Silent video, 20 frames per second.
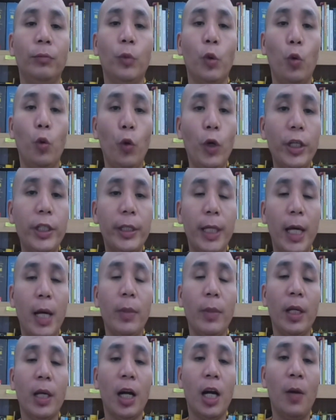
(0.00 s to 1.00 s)
wisdom
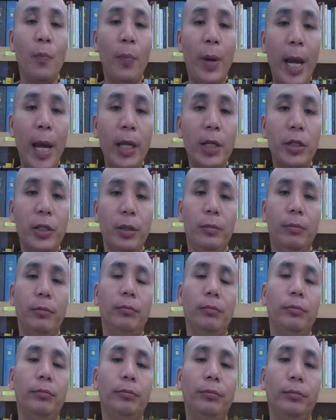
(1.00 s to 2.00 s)
and compassion.
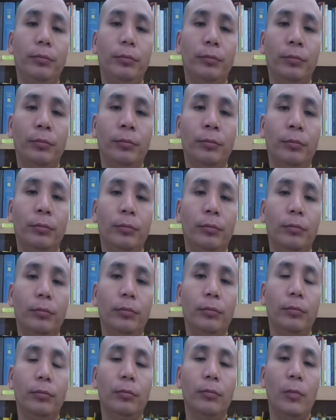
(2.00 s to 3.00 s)

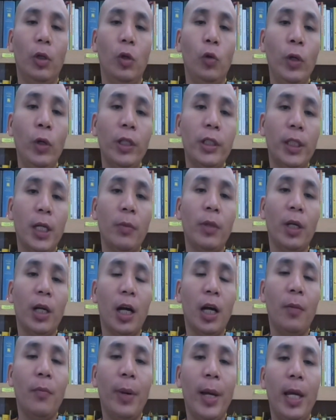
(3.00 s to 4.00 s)
Wisdom and
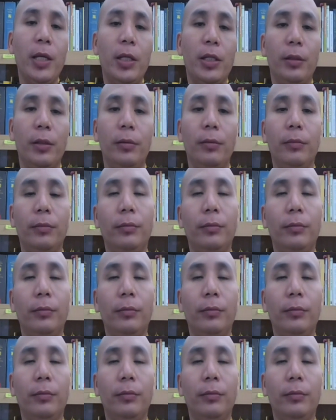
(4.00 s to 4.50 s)
compassion.